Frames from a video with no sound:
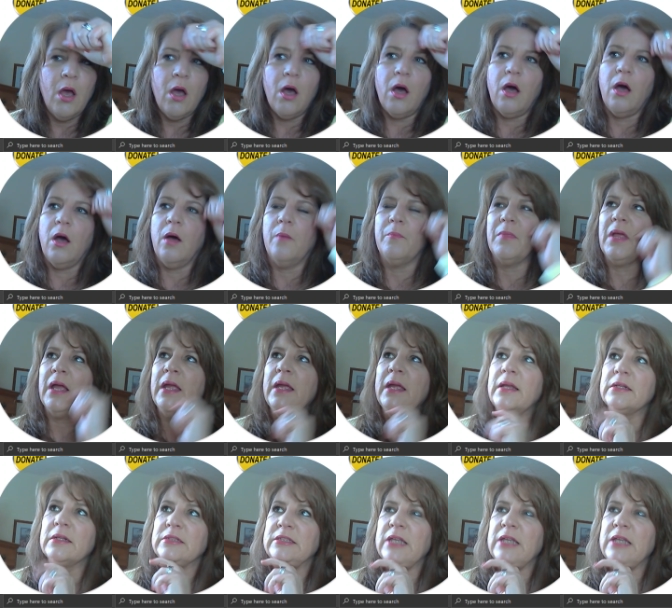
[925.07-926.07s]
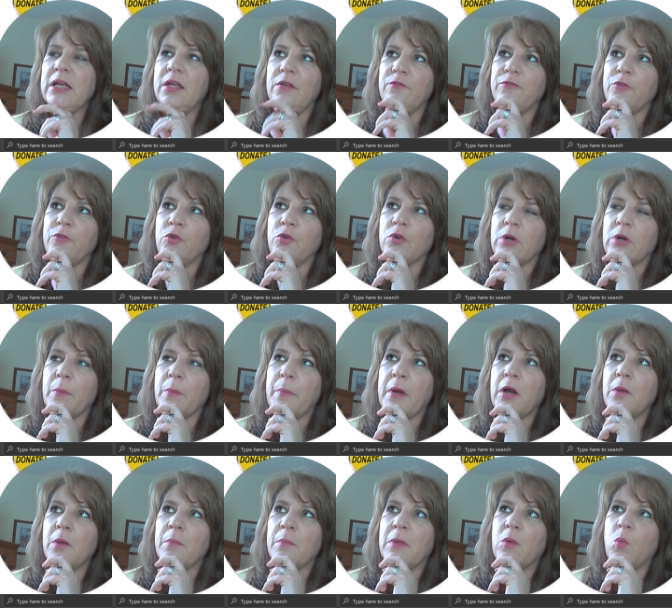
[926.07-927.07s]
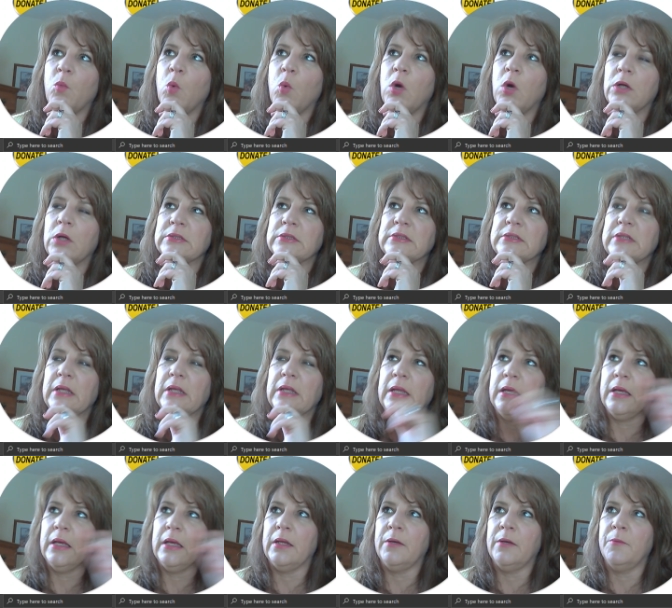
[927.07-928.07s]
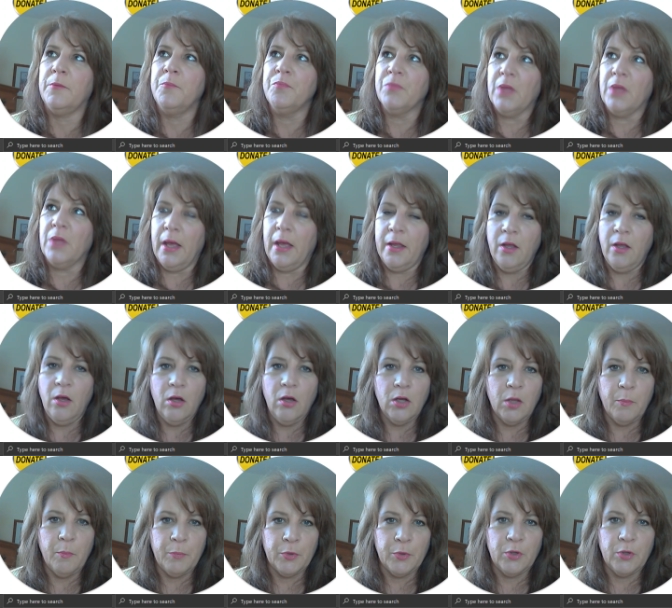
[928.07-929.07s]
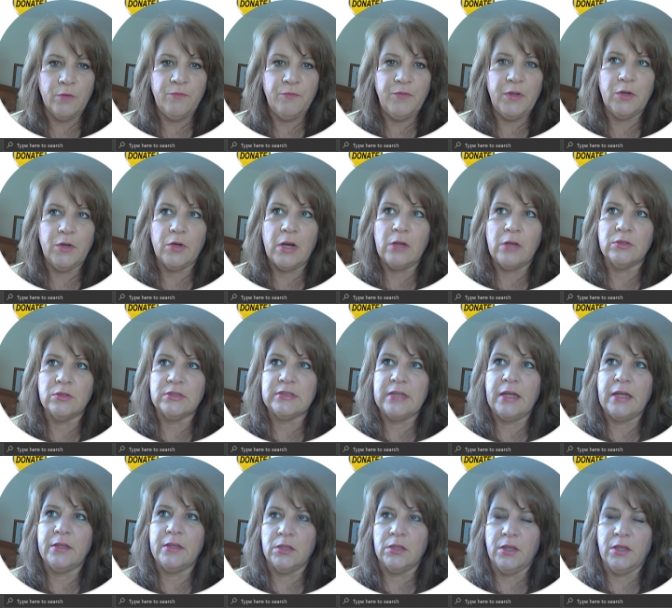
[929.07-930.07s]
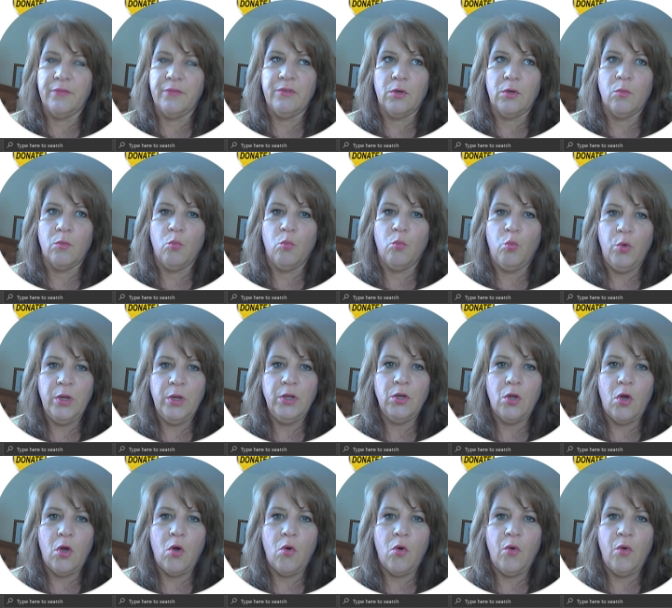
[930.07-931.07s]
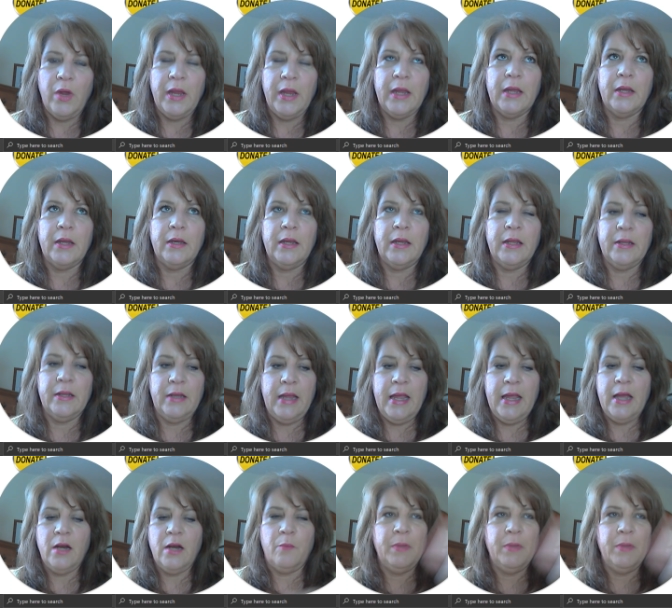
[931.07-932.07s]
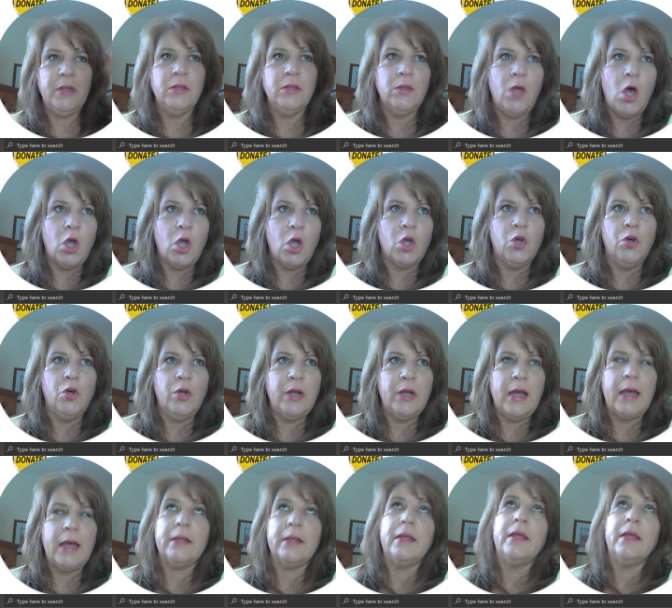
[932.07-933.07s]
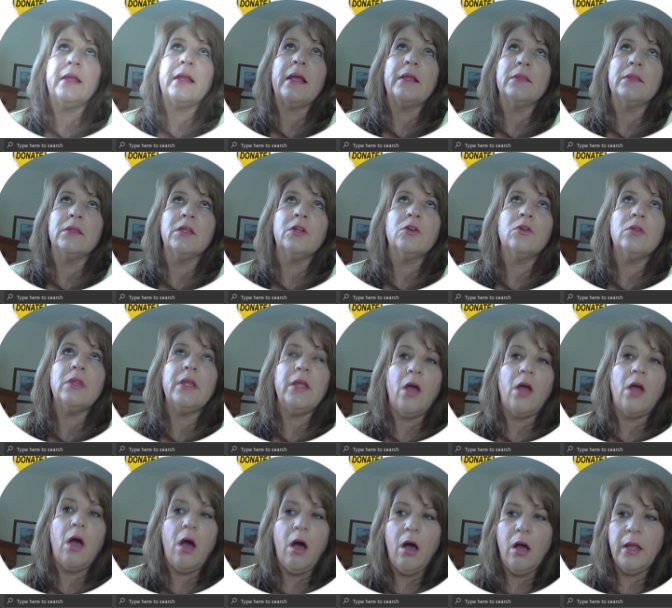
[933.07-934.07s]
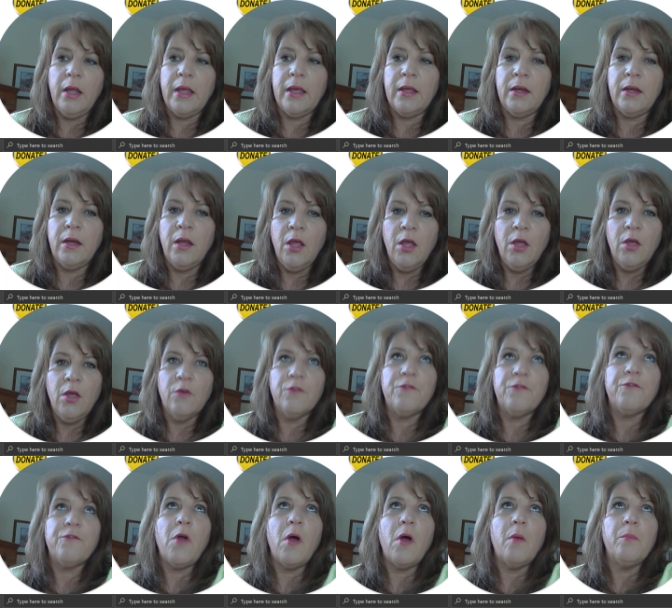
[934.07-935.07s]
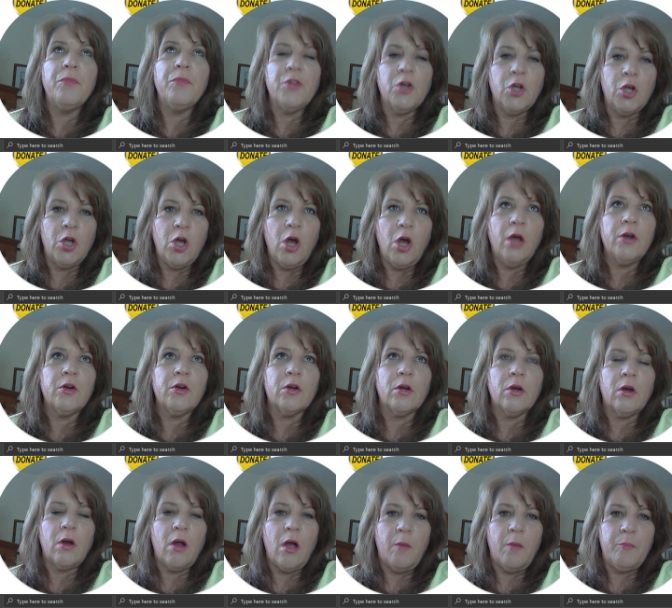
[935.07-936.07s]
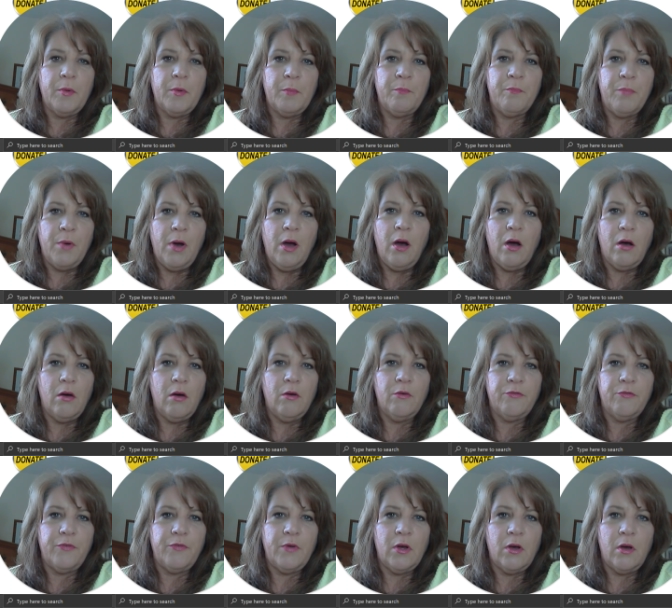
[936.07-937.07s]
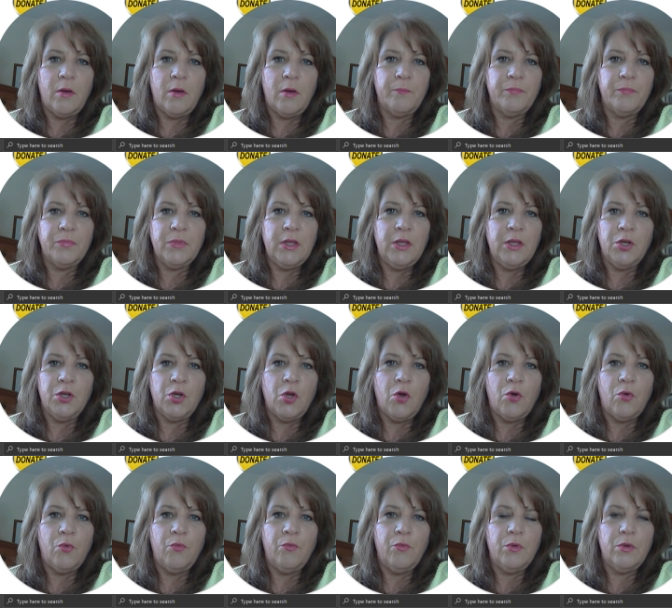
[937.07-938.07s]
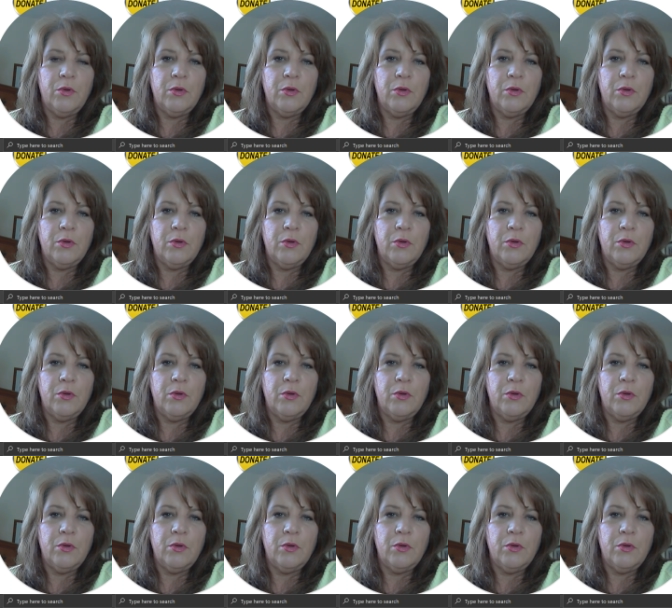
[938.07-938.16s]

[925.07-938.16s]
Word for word: Um, I had a second floor apartment once, and I hung a bird feeder outside the living room window, and it had a big long hook on it, and I literally hung it from the gutter up above, um, you know,